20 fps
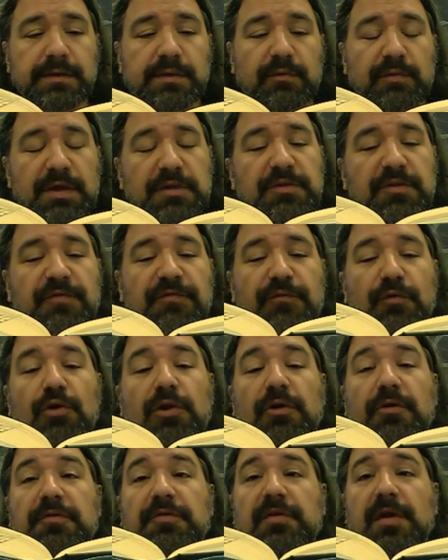We used to
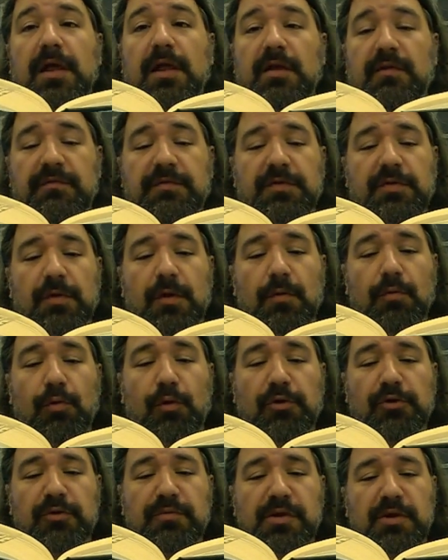fool ourselves,
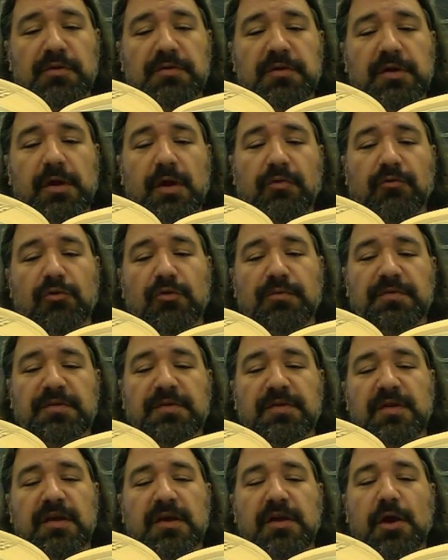Warner Music Group's
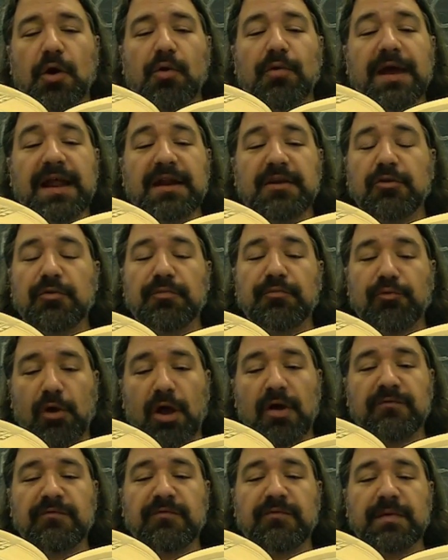CEO Edgar
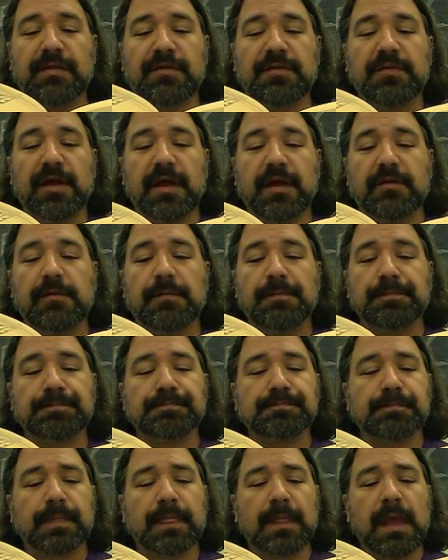Bronfman said.
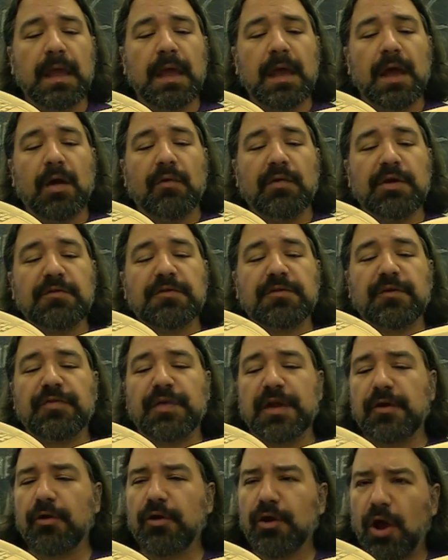We used to
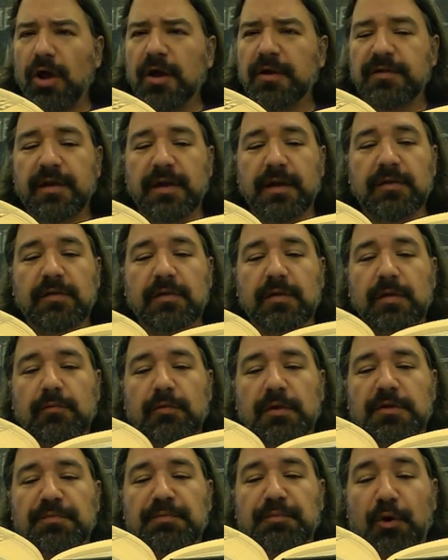think our content
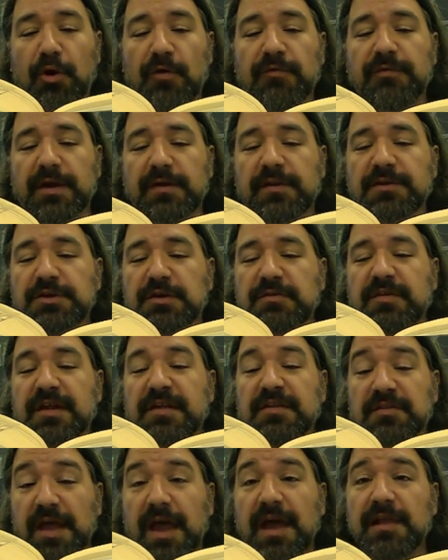was perfect, just
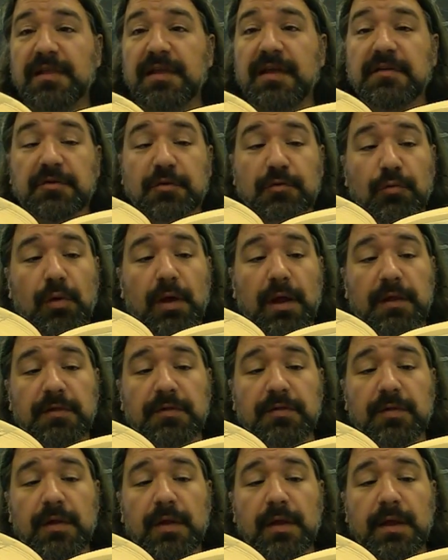exactly as it
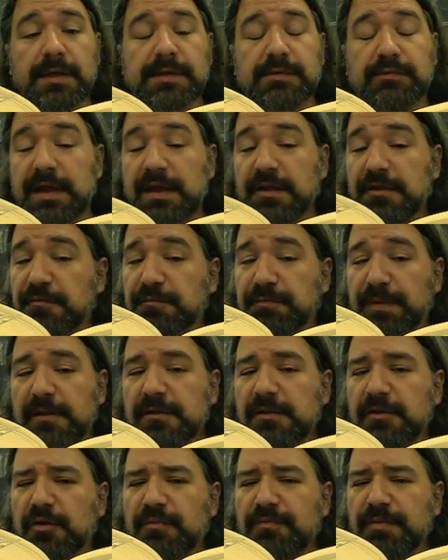was. We
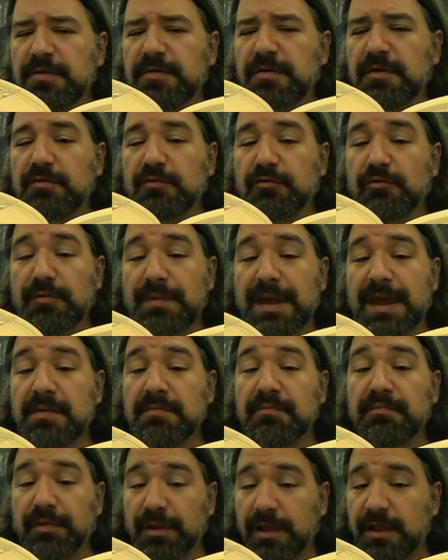expected our business would
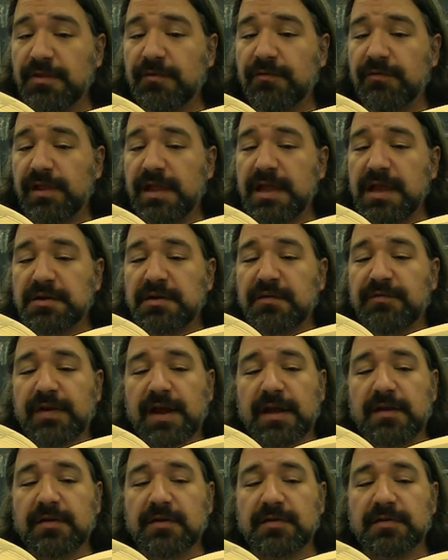remain blissfully
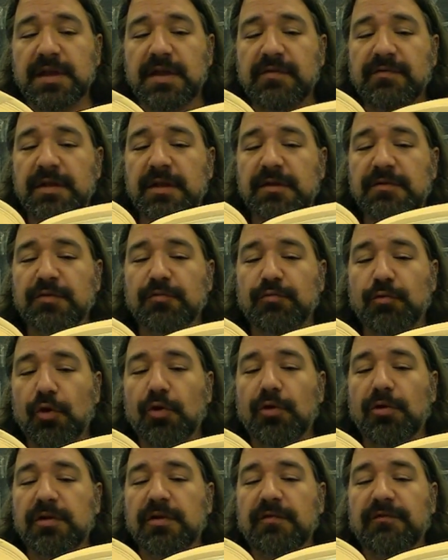unaffected, even as the
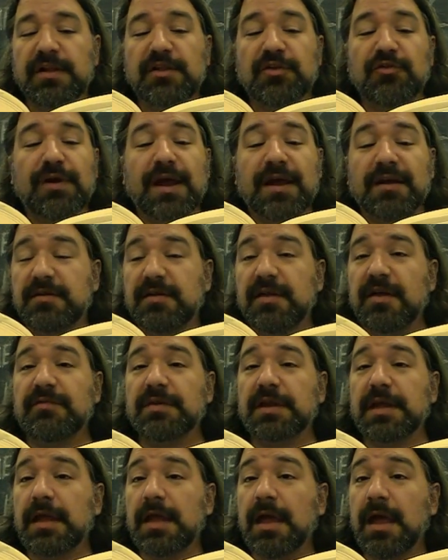world of
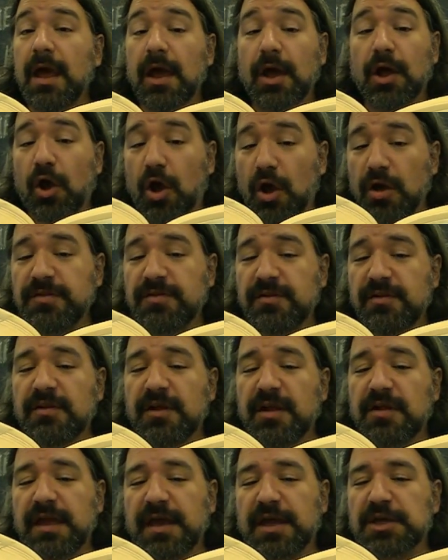interactivity,
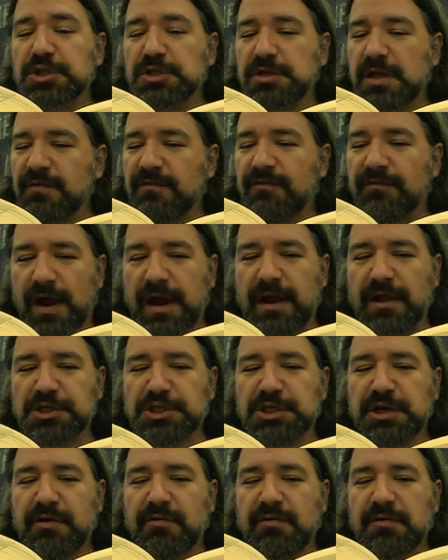constant connection, and file
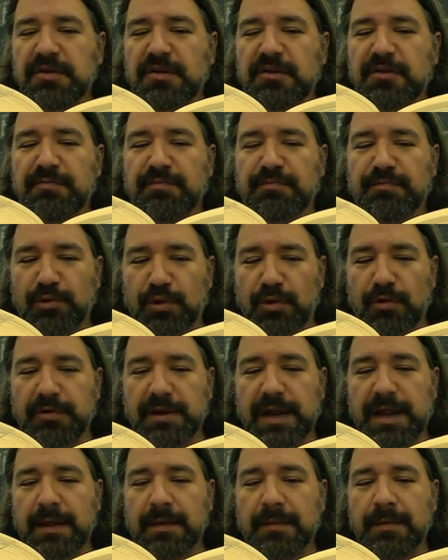sharing was
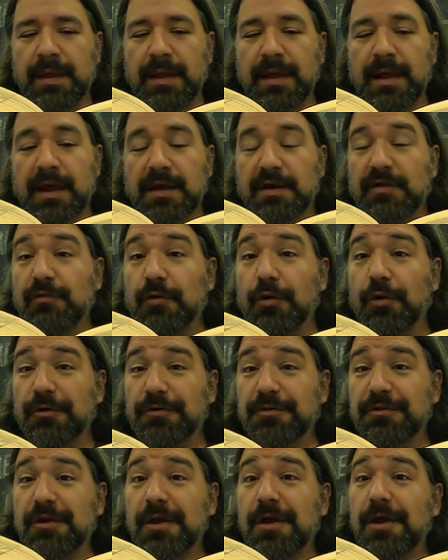exploding. And of
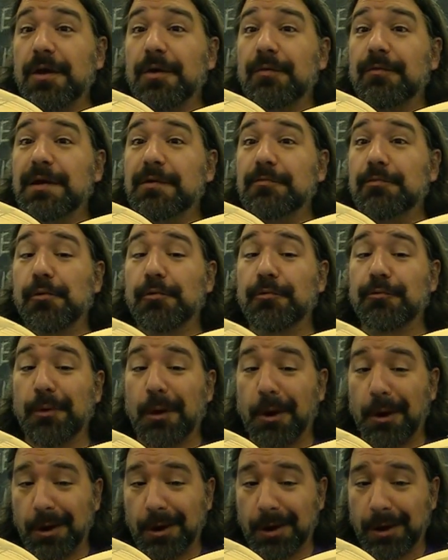course, we were
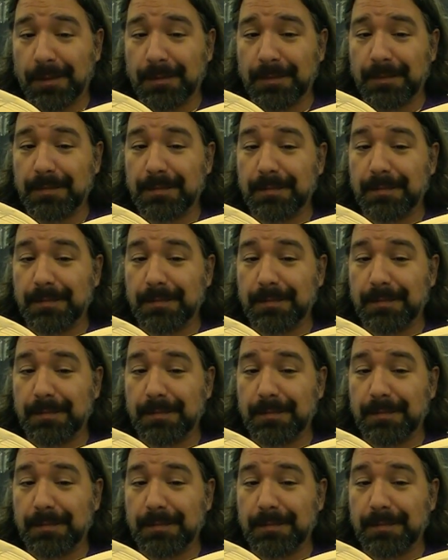wrong.